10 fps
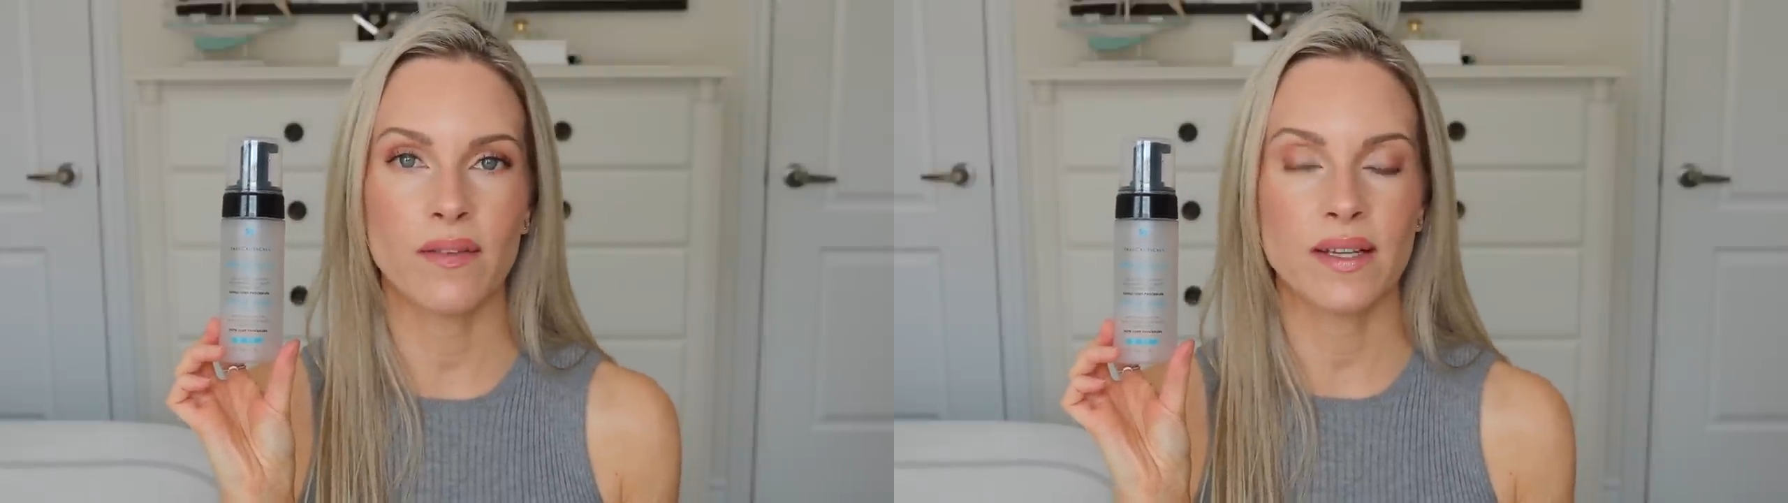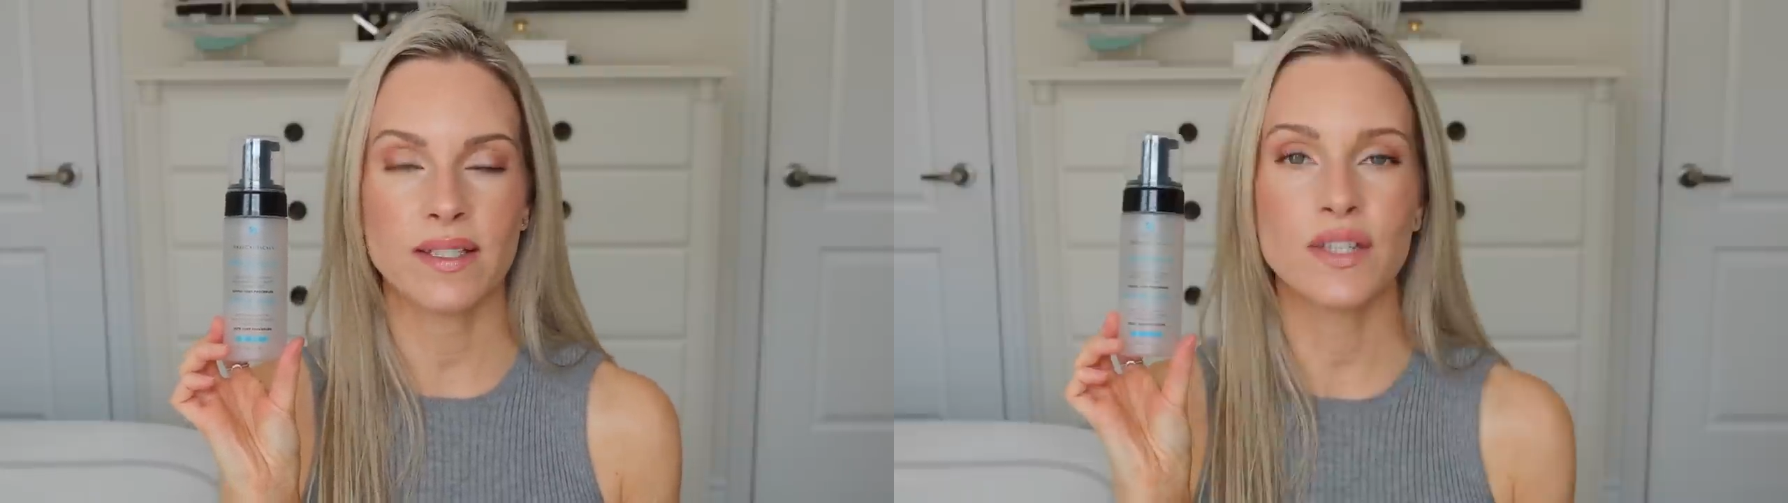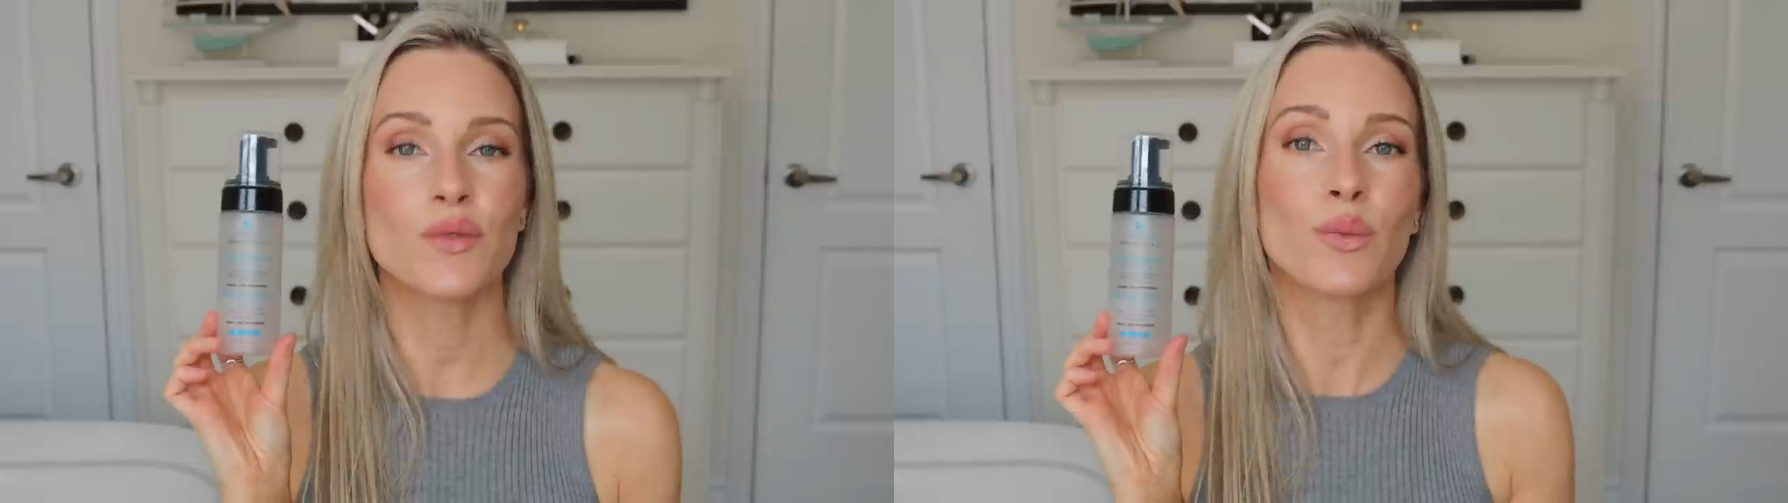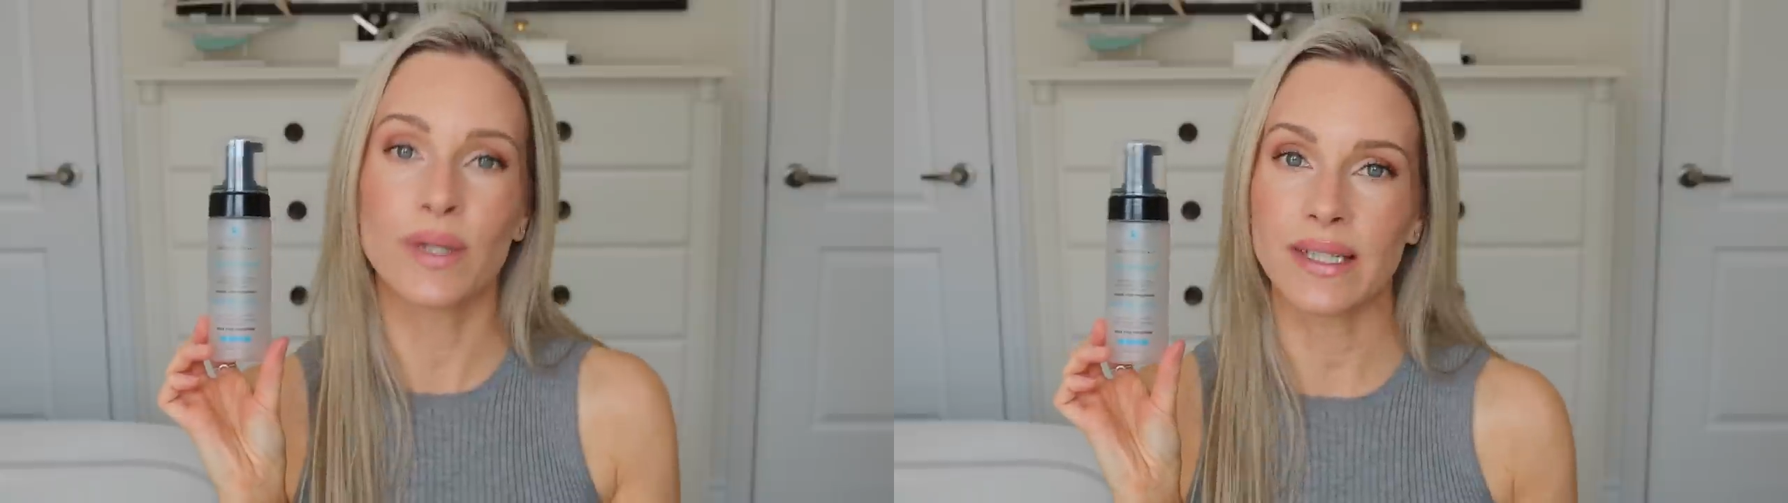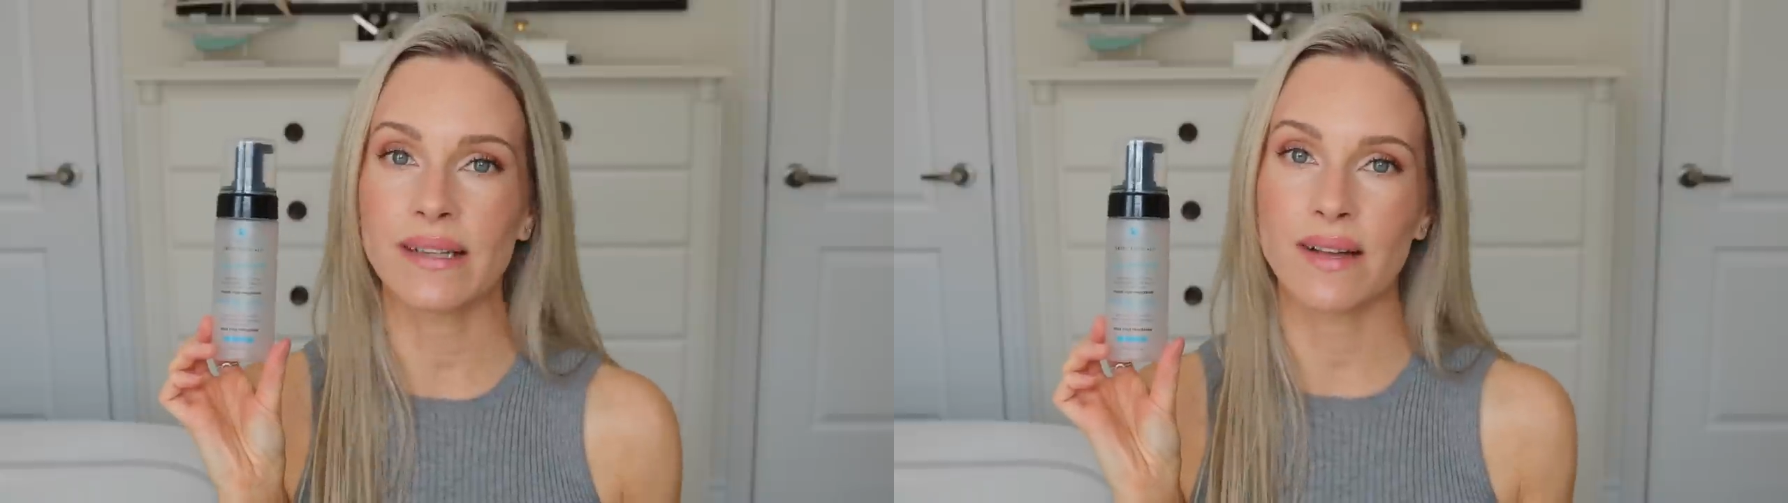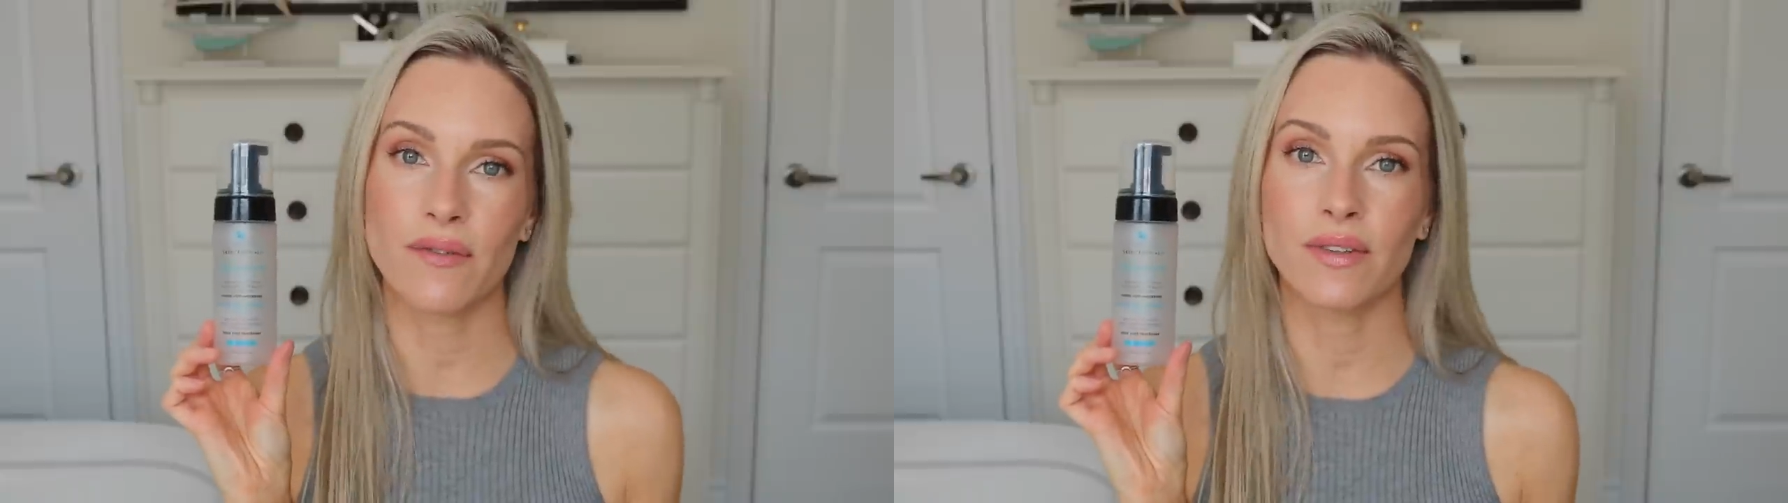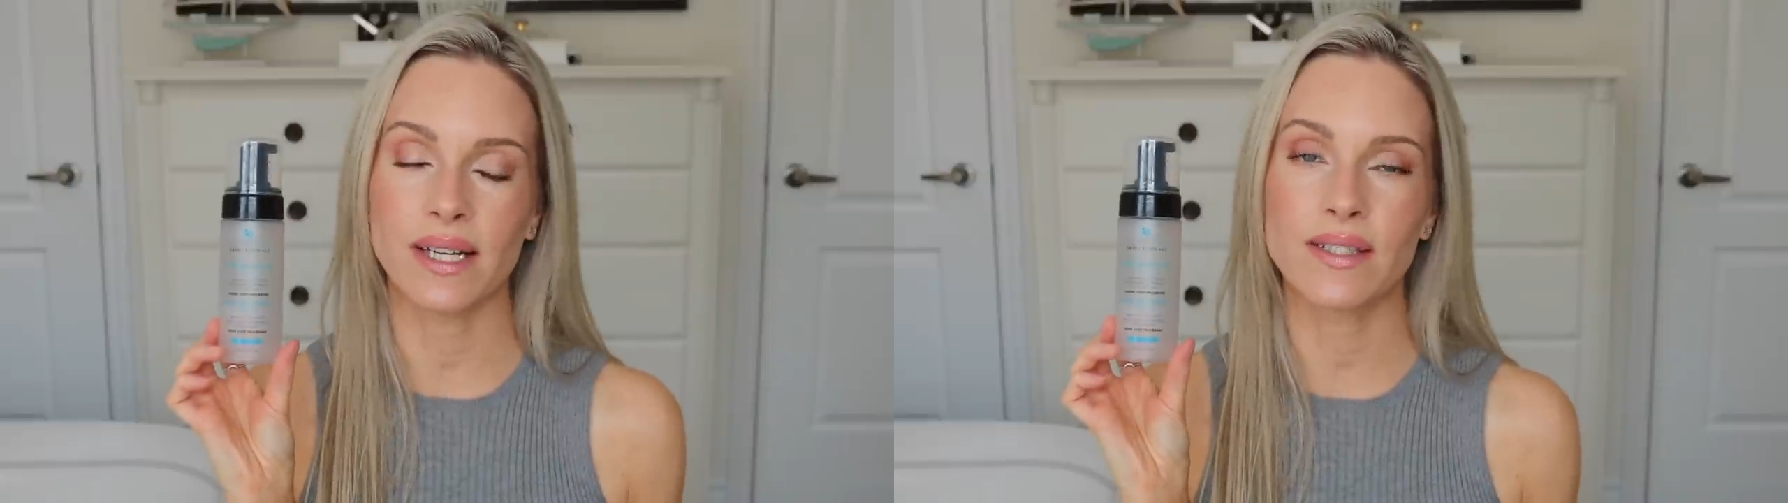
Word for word: This is really lovely.